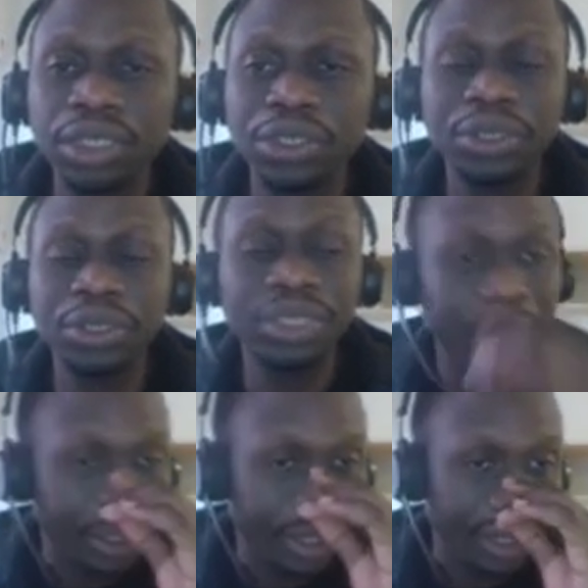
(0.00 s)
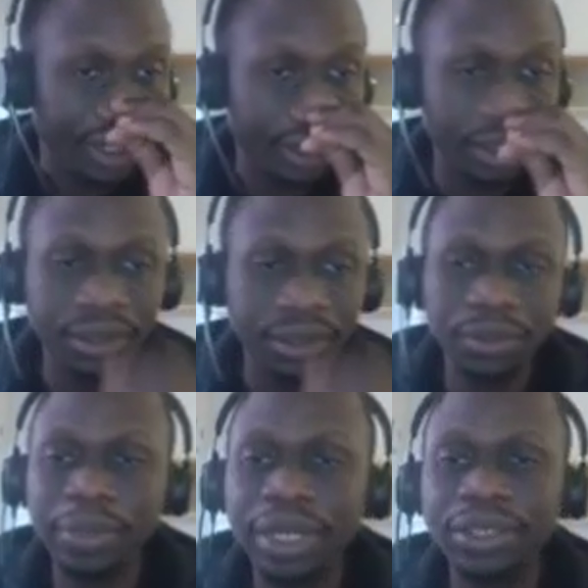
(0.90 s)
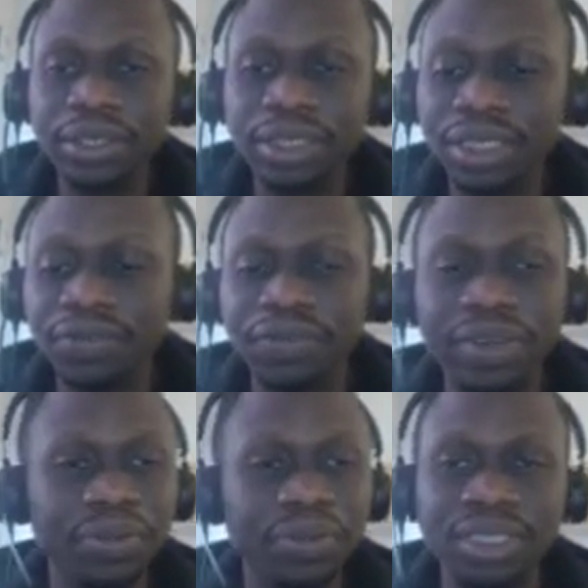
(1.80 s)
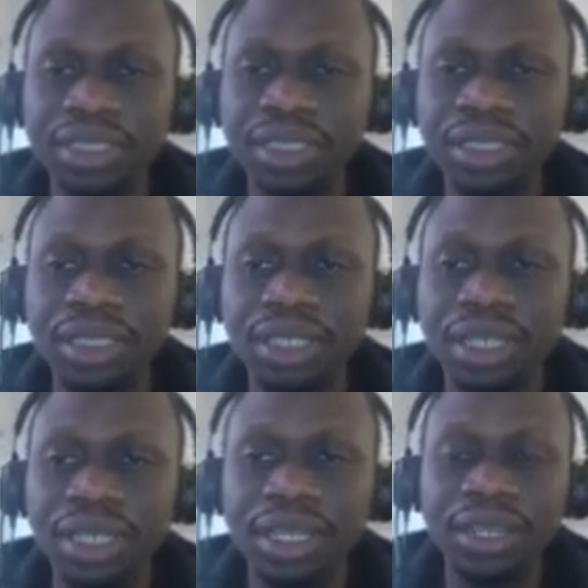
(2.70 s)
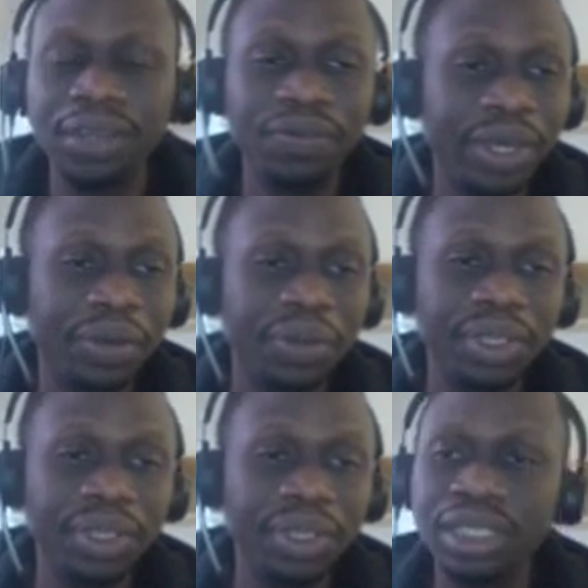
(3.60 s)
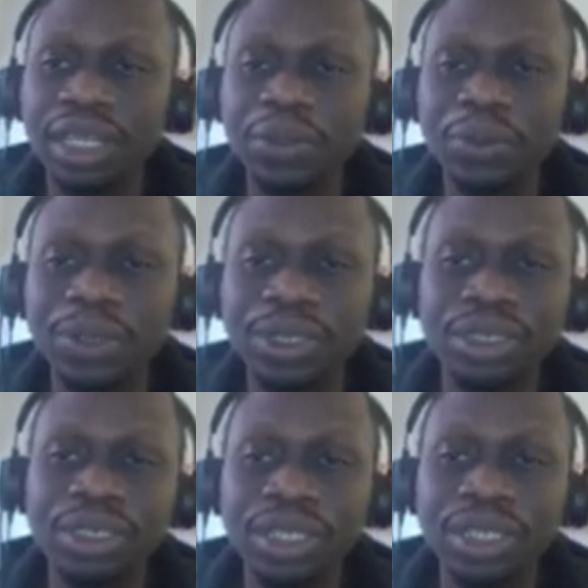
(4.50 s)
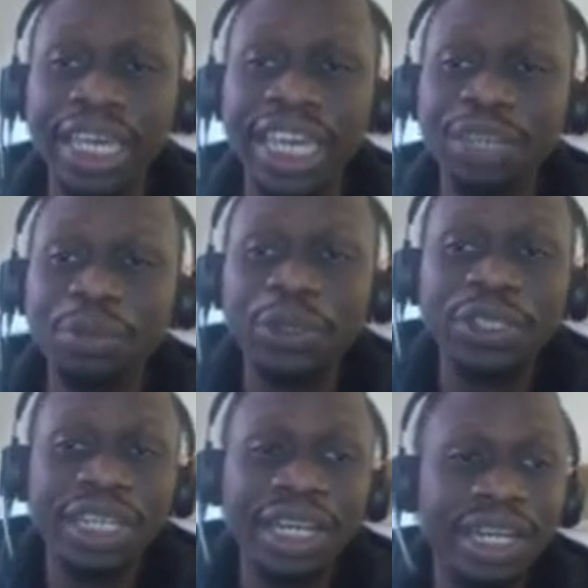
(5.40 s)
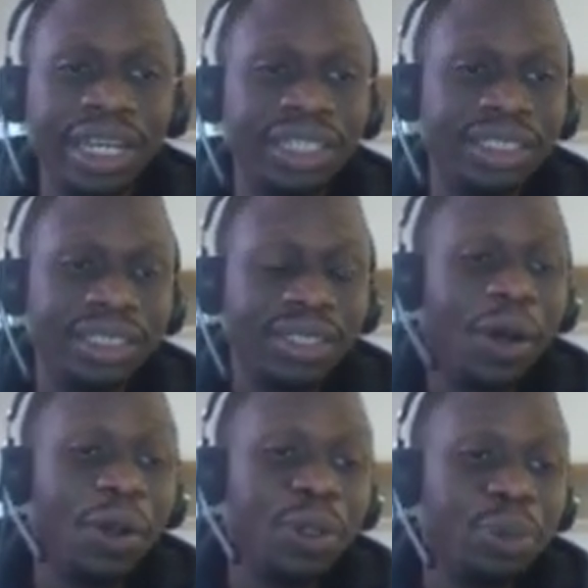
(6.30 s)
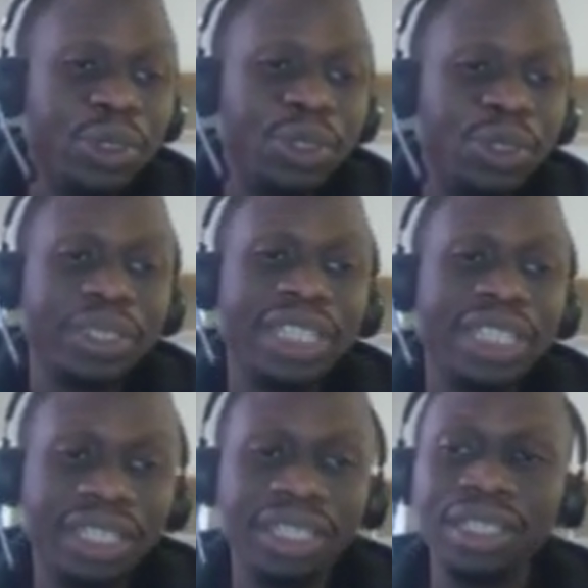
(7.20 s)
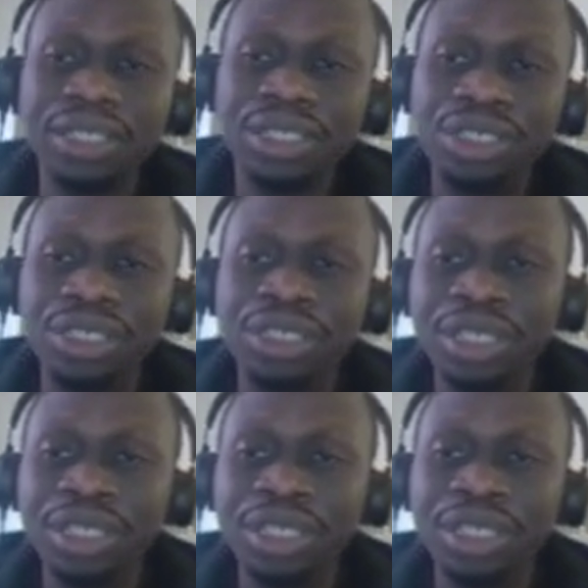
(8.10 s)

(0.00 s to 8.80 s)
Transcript: You see, Python is a very interesting, very easy language. Anybody can learn it. It almost looks like English.